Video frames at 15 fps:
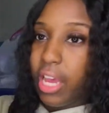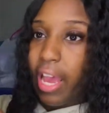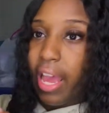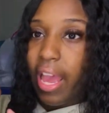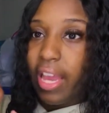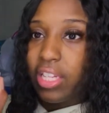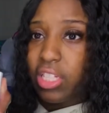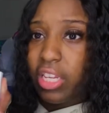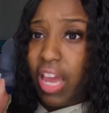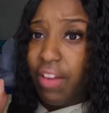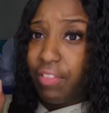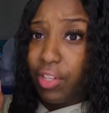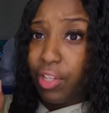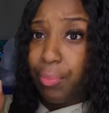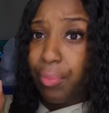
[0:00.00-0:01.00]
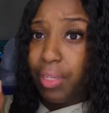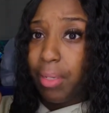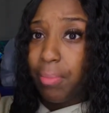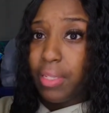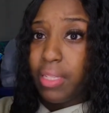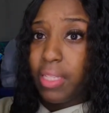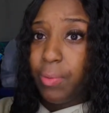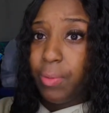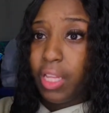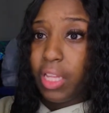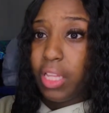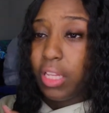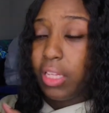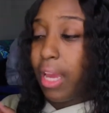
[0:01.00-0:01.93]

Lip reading: I actually haven't opened them to see what they look